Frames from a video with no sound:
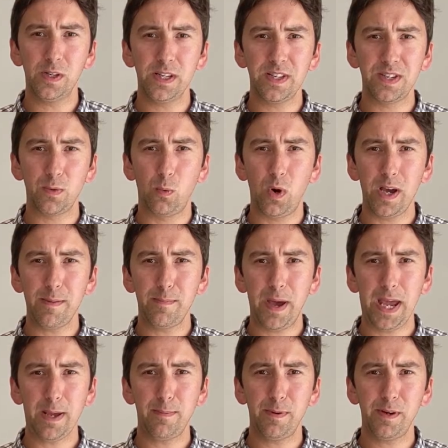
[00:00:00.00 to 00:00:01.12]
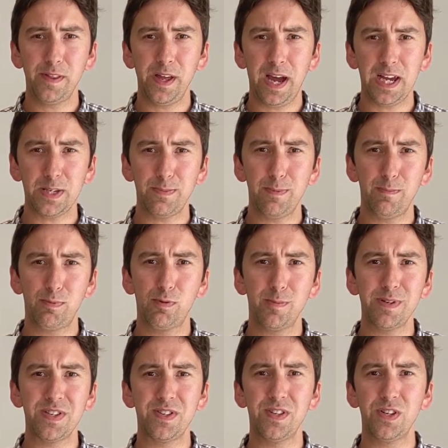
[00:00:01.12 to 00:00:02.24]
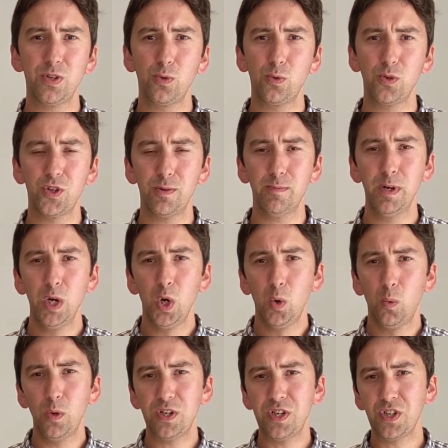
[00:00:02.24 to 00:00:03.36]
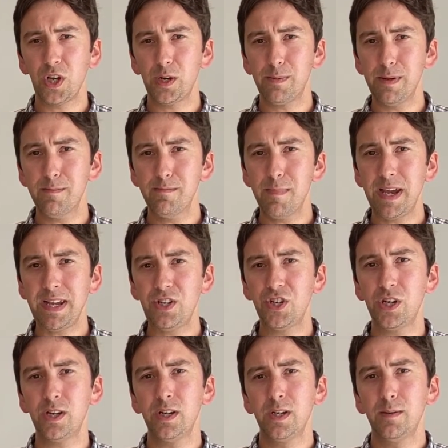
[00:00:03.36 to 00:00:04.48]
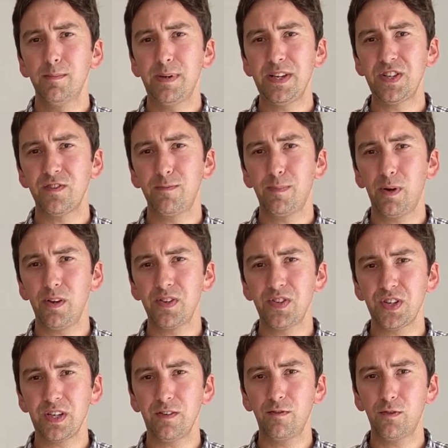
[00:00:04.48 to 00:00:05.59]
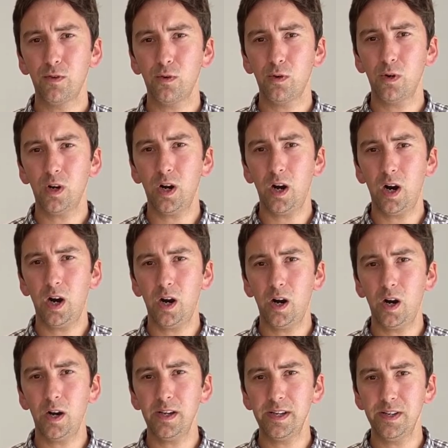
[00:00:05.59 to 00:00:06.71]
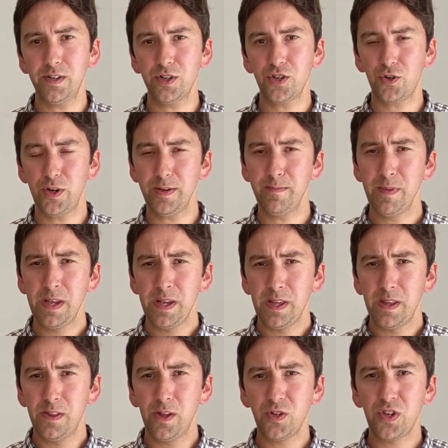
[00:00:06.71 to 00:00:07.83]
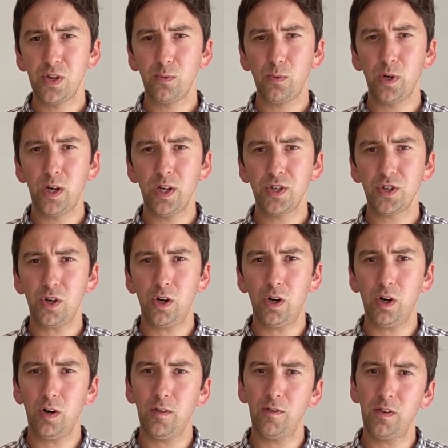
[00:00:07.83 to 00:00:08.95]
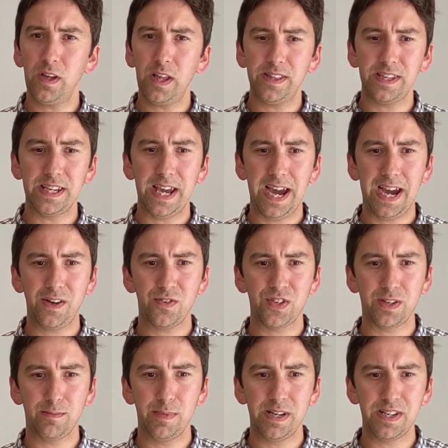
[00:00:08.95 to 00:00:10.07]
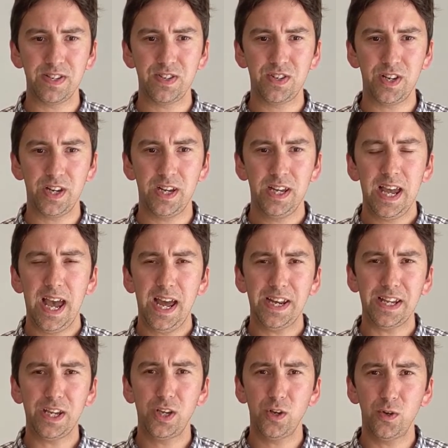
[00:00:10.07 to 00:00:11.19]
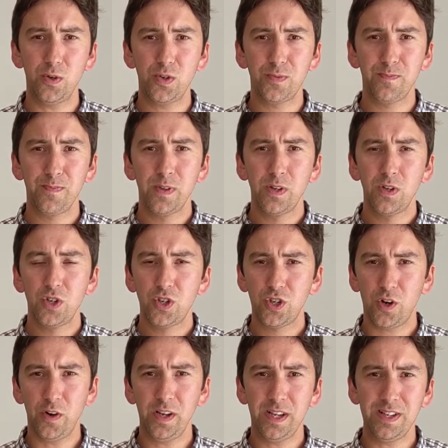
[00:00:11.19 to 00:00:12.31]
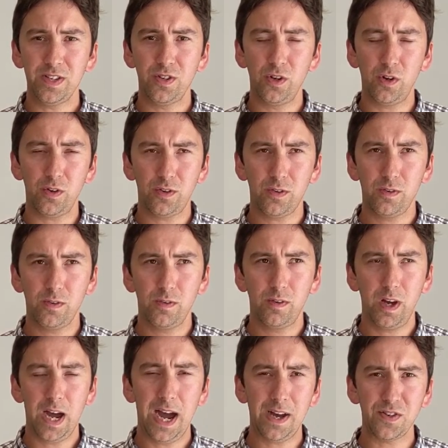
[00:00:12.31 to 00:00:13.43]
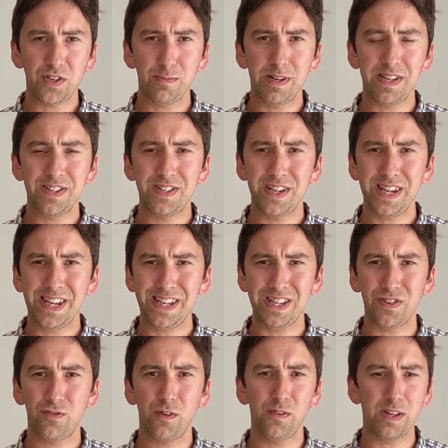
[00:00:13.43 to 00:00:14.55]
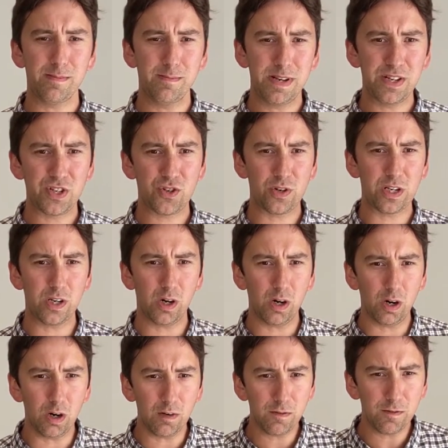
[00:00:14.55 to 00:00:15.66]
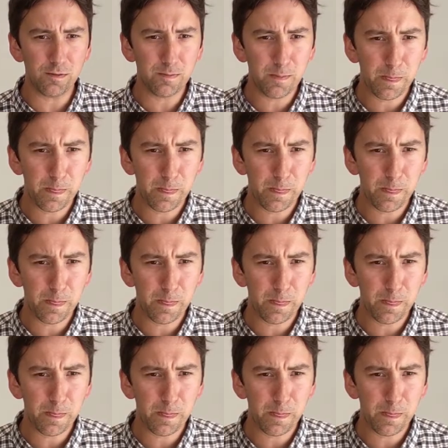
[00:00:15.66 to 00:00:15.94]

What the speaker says: is a white paper that has been promised this autumn, which is going to be a major piece of policy for our industry. Those are the words of the Housing Minister, Eddie Hughes. Sorry, he's not a housing minister. He is from the Ministry of